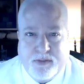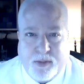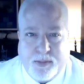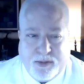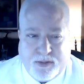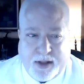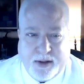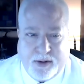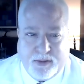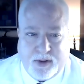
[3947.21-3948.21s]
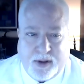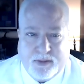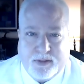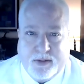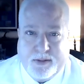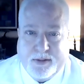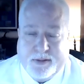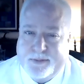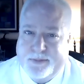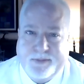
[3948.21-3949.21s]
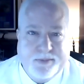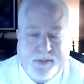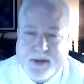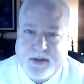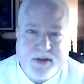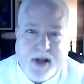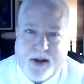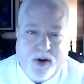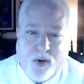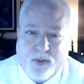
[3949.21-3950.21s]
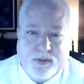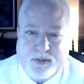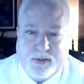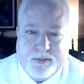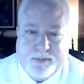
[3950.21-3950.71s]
from this deadly disease. This is not a hoax.